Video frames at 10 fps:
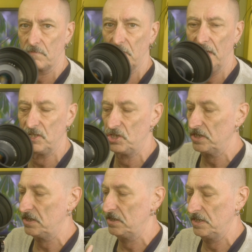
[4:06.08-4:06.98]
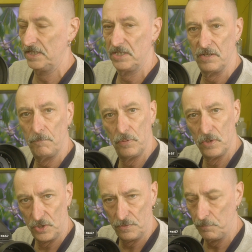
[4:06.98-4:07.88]
it's just as easy to
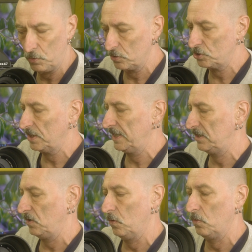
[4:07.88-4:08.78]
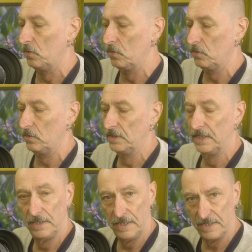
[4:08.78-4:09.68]
do portrait or
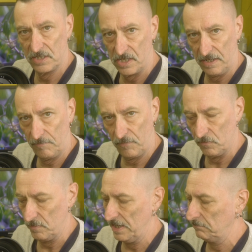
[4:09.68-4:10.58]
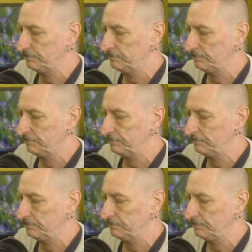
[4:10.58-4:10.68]
landscape format.